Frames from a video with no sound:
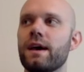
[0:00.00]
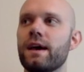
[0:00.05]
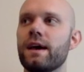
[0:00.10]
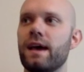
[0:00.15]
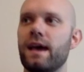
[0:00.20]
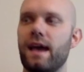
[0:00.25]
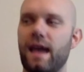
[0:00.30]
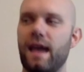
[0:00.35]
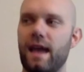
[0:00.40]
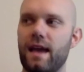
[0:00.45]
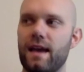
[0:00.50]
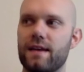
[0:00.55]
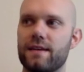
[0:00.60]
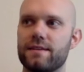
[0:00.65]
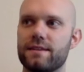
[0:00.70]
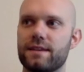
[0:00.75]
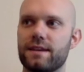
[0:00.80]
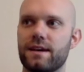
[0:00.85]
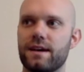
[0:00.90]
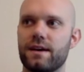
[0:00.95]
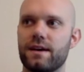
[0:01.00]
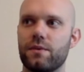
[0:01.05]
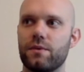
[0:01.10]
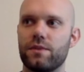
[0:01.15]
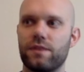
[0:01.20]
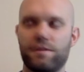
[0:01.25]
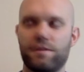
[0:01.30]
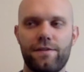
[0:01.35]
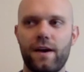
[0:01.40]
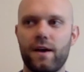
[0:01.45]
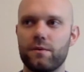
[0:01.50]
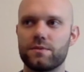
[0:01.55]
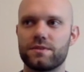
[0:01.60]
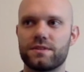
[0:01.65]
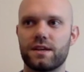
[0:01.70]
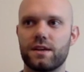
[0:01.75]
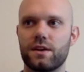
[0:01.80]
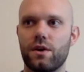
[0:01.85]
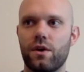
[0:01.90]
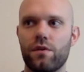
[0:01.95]
And what they found was
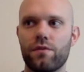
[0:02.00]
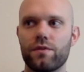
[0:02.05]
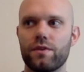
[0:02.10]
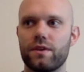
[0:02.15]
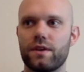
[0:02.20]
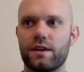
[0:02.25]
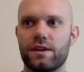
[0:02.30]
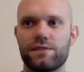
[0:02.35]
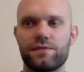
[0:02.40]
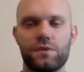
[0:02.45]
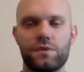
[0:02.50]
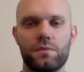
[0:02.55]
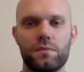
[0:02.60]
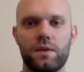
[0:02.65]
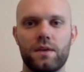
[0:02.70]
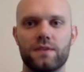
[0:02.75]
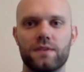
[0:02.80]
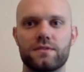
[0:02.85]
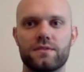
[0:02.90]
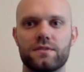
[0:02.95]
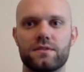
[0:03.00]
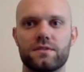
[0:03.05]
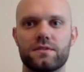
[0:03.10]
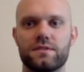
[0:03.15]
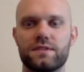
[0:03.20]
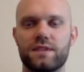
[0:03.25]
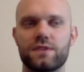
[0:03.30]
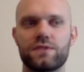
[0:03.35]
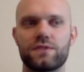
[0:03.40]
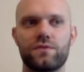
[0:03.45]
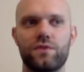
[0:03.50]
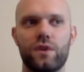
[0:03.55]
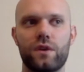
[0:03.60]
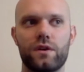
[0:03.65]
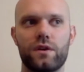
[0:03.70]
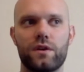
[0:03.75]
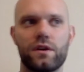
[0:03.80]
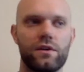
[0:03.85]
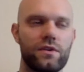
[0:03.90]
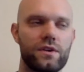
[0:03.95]
that over the next few months, sales of
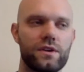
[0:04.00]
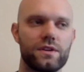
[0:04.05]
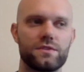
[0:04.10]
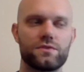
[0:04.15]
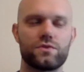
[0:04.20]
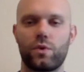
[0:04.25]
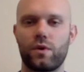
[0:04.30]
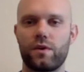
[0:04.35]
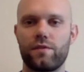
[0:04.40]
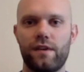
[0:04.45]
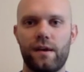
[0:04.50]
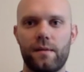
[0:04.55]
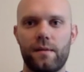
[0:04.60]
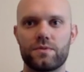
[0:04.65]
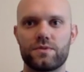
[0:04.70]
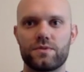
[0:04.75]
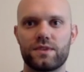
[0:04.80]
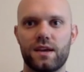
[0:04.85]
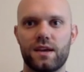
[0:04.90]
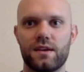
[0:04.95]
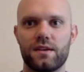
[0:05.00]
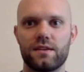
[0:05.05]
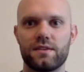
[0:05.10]
water increased 25% and